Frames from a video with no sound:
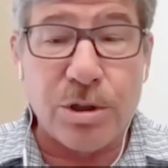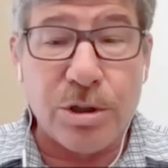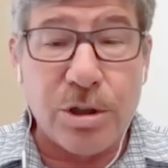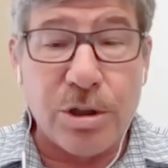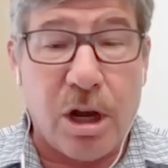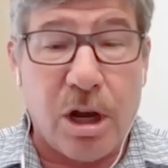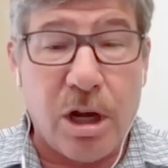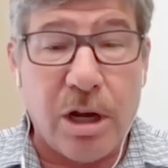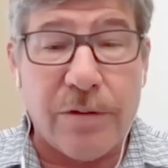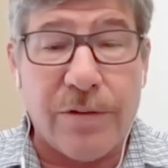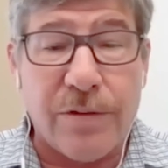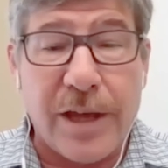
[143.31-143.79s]

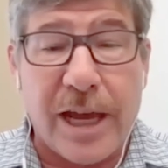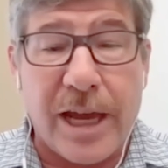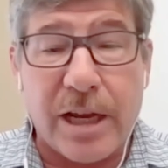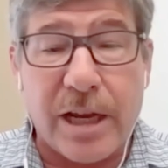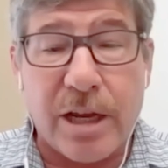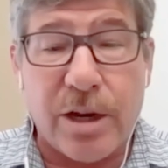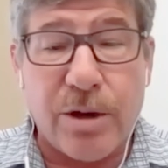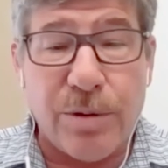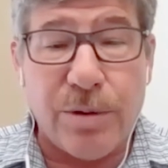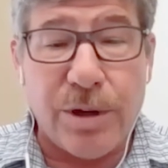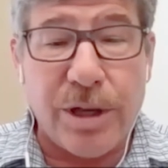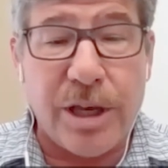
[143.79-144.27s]
All of that
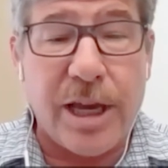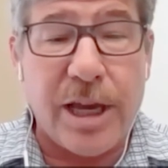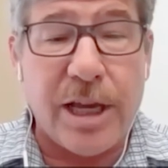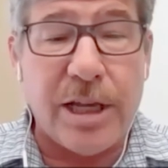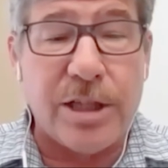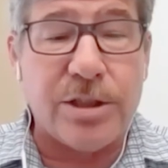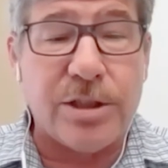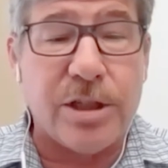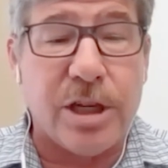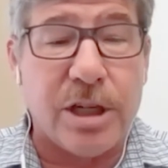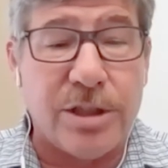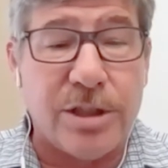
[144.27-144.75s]

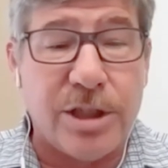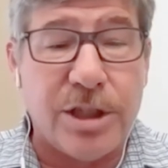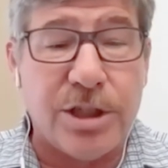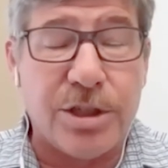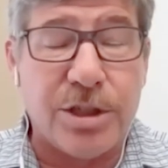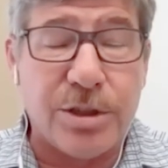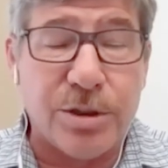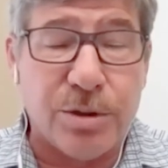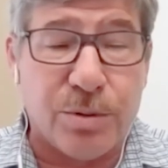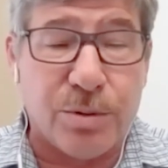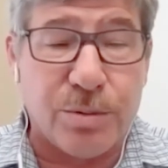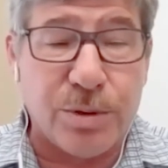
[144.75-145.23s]
creates
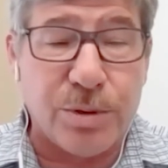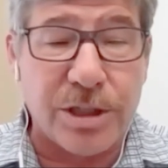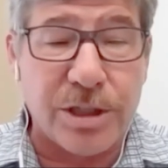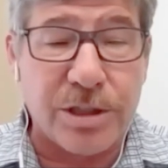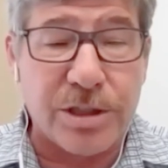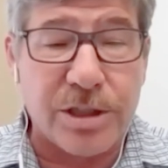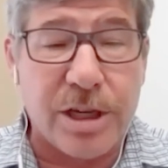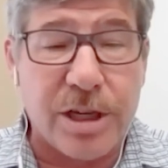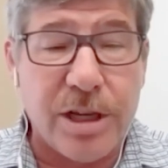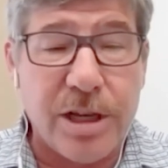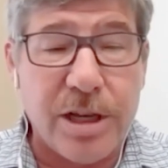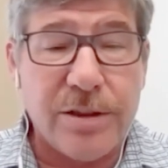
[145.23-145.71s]
additional
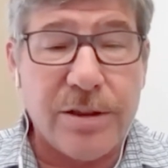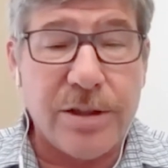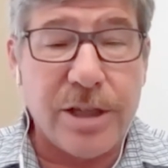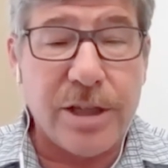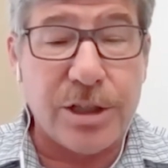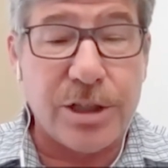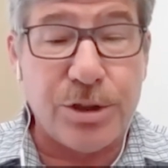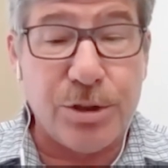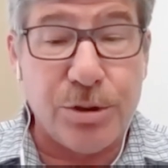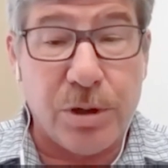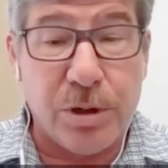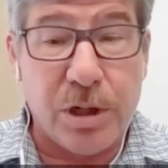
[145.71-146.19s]
risk
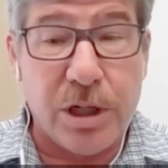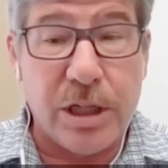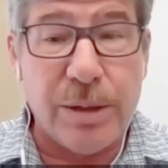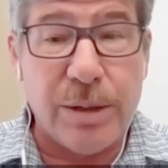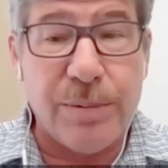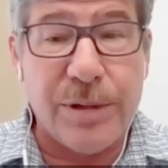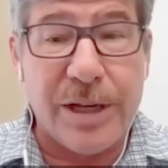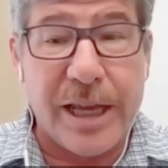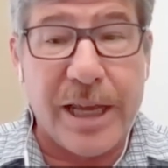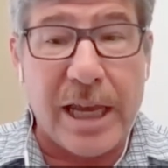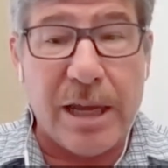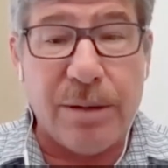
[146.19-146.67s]
that you
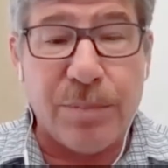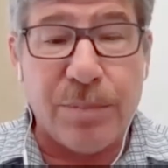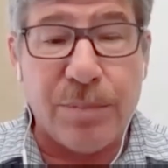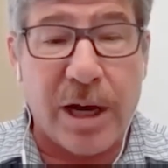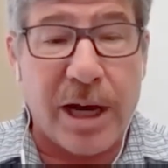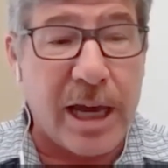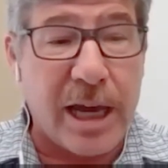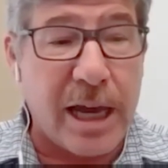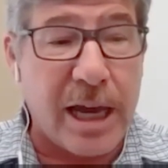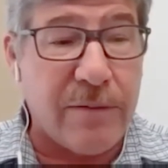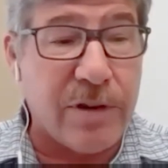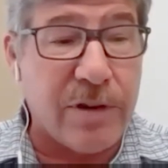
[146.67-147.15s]
eliminate by
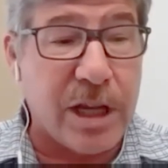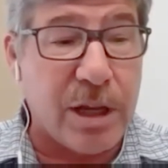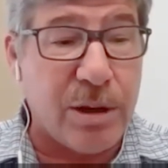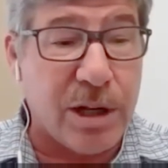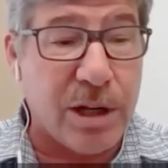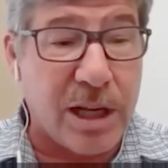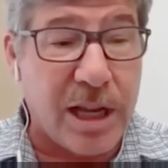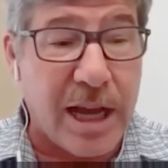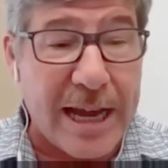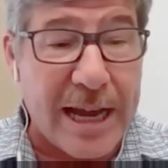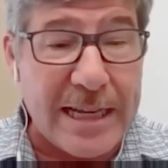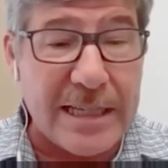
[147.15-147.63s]
having a
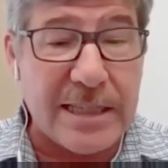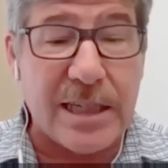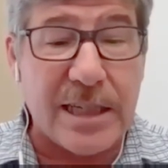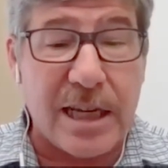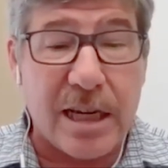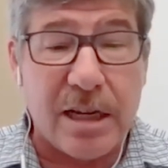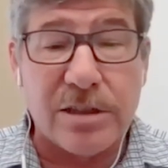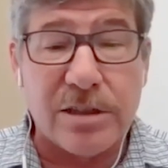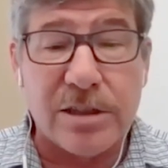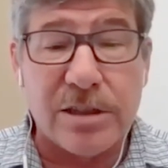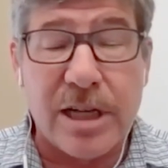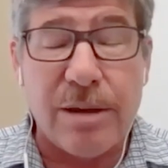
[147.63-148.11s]
lights
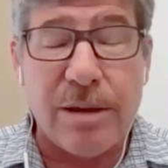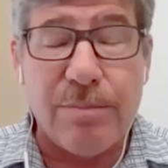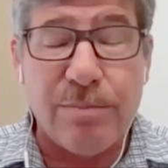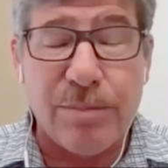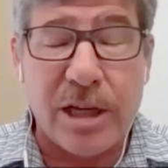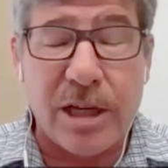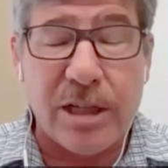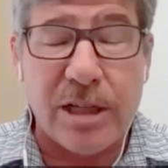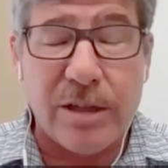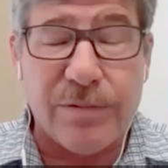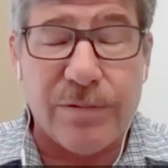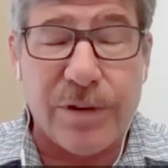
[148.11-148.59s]
out type
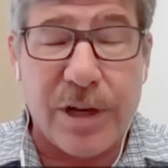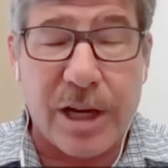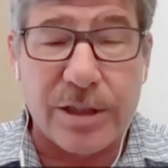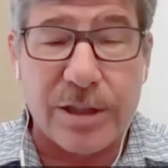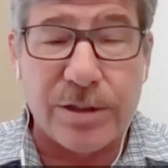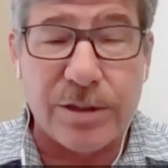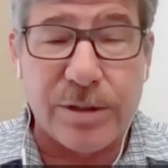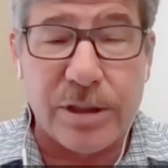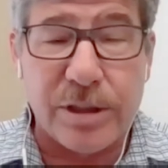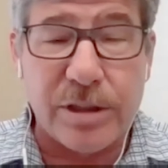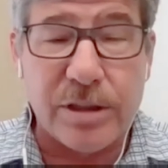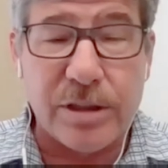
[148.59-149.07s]

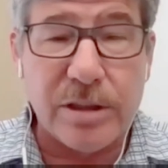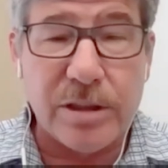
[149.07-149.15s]
manufacturing.